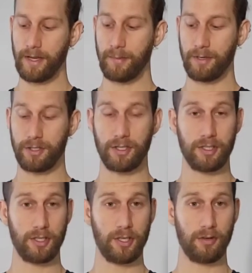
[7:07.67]
But it's good
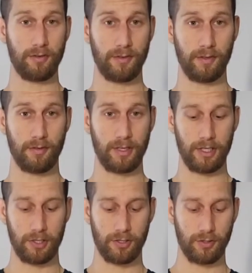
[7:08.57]
to know a few
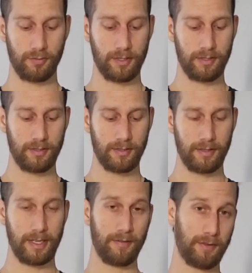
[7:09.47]
additional ones,
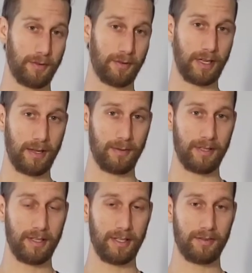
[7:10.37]
if they're okay with
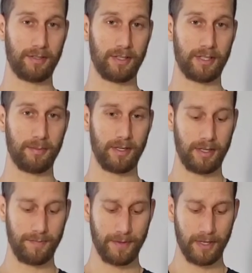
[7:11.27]
it, and you've talked about
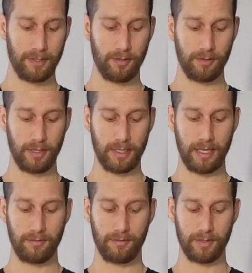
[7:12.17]
it, to
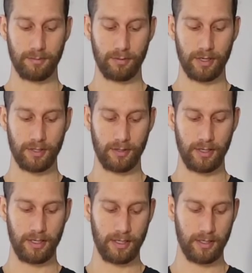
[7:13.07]
allow for some pressure
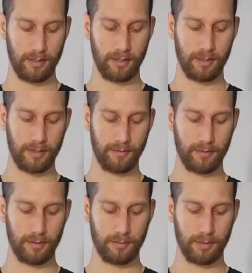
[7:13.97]
here, allow for a
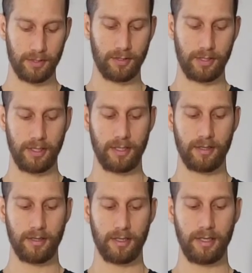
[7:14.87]
little pressure
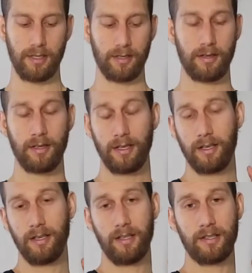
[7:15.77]
here, here,
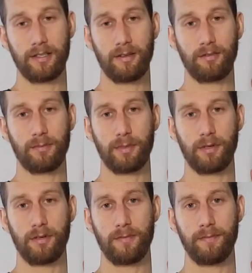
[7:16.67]
in the center of the
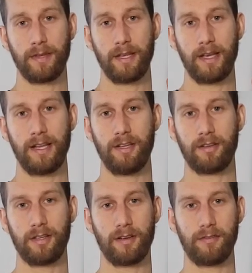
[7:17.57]
palm. And you
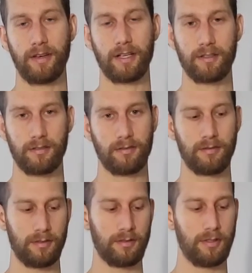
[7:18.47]
can affect,
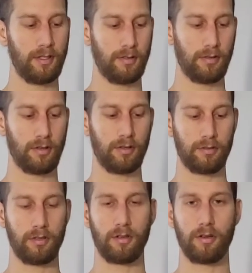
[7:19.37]
you know, her
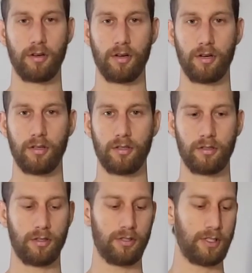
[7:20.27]
heart, her
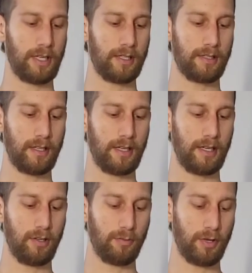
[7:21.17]
large
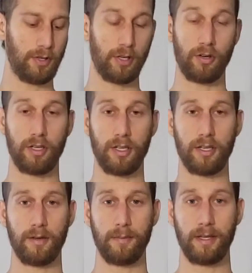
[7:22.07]
intestine, her
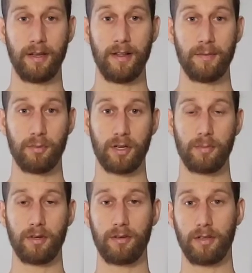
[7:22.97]
pericardium, and bring
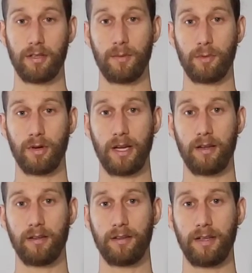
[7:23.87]
about a lot more
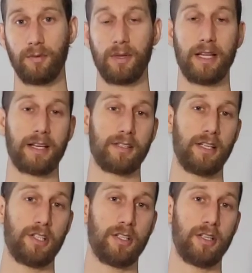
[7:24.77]
health and
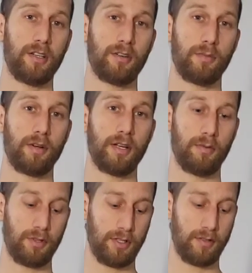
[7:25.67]
relaxation in her body,
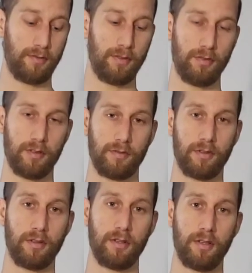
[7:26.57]
which is a few different
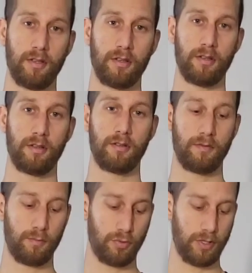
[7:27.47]

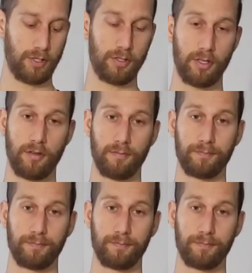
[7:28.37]
points to know.